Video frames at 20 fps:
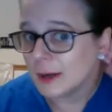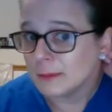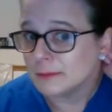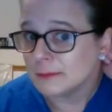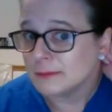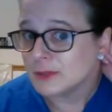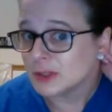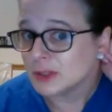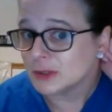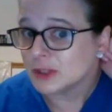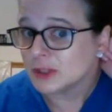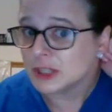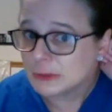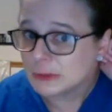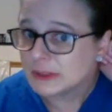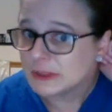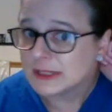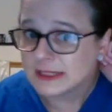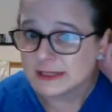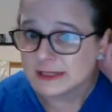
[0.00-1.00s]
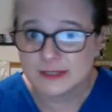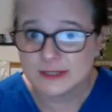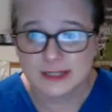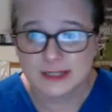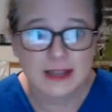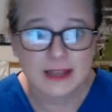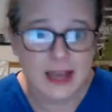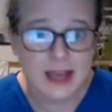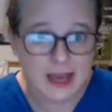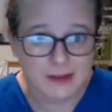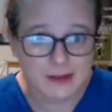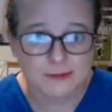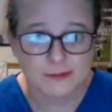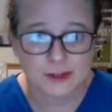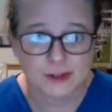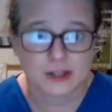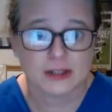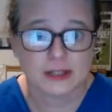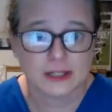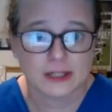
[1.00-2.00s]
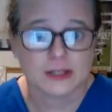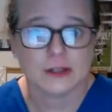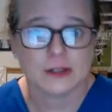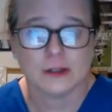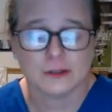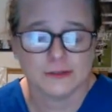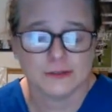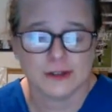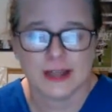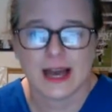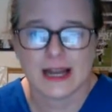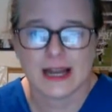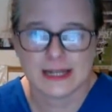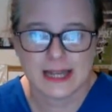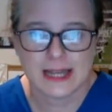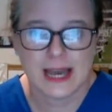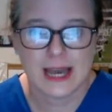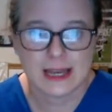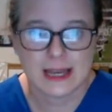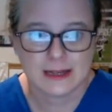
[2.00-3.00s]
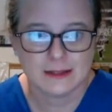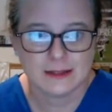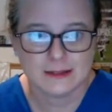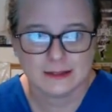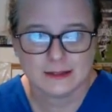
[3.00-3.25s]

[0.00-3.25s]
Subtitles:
so she received an F for clinical for that day.